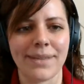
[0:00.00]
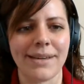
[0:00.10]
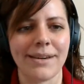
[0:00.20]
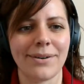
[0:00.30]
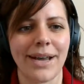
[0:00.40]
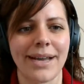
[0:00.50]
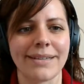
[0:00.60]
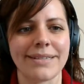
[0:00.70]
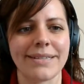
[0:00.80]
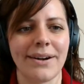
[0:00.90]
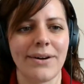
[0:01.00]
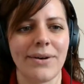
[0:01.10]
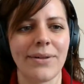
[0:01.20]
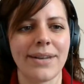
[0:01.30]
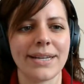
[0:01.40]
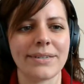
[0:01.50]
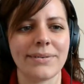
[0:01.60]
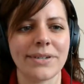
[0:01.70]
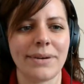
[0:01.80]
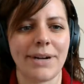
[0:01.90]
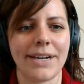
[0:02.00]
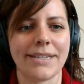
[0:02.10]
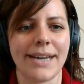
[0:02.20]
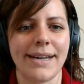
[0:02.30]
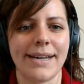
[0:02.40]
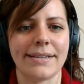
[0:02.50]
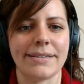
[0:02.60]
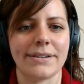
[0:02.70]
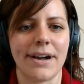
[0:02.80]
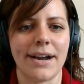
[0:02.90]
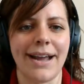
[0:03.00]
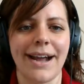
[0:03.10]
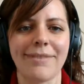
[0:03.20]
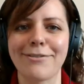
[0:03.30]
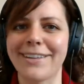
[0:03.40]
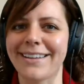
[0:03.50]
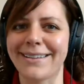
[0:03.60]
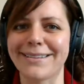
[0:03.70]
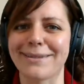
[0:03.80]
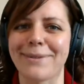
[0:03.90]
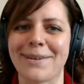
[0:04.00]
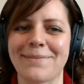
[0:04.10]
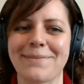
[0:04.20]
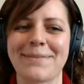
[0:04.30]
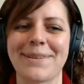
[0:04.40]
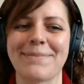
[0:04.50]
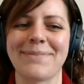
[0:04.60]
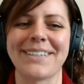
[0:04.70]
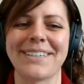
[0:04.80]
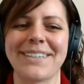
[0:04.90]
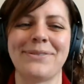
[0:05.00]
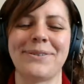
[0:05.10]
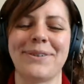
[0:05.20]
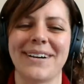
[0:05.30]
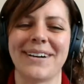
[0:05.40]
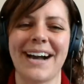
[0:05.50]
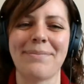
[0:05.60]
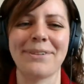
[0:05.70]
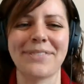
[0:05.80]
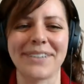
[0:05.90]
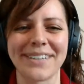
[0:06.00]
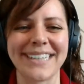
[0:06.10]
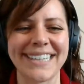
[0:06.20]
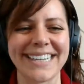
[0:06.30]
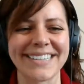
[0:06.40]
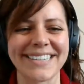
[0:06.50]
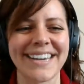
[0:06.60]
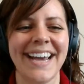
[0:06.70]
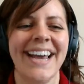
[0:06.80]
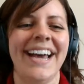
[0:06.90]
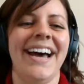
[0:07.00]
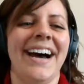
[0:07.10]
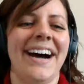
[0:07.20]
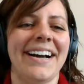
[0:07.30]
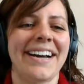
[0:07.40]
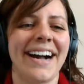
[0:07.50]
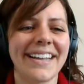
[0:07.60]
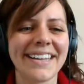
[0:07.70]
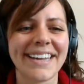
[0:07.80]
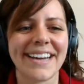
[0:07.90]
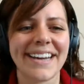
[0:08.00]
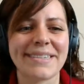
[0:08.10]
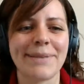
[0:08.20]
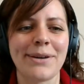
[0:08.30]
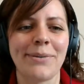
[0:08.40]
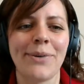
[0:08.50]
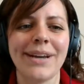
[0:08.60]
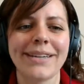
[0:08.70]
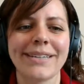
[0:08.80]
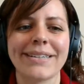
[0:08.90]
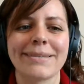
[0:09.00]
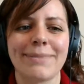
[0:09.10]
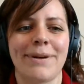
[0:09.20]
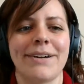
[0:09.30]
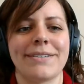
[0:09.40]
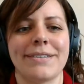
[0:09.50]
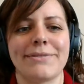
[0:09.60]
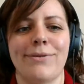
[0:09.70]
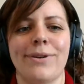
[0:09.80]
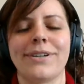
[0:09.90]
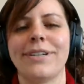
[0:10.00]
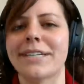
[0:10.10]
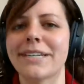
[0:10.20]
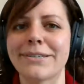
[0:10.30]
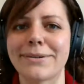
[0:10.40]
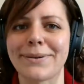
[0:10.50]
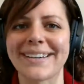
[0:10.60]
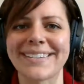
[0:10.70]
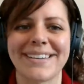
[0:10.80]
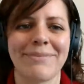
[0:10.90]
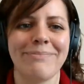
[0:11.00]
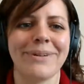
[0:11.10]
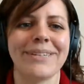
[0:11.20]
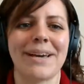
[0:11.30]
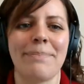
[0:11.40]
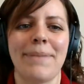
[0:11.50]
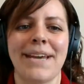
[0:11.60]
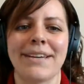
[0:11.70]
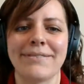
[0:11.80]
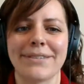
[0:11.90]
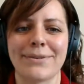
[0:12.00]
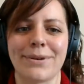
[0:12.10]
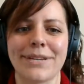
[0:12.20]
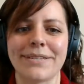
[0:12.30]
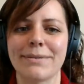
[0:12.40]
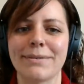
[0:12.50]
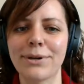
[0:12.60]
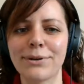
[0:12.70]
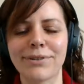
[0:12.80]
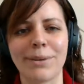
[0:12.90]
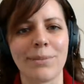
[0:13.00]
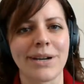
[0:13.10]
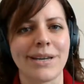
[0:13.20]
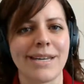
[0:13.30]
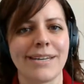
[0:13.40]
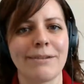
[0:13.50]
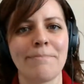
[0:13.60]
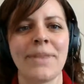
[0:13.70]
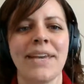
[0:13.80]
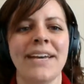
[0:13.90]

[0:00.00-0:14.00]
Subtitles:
Okay, so next question I wanted to answer, and I have a feeling this will probably be applicable for a couple of you at least. Kylie had asked me, what is my process for collecting stories and building a bank of stories to pull from when needed?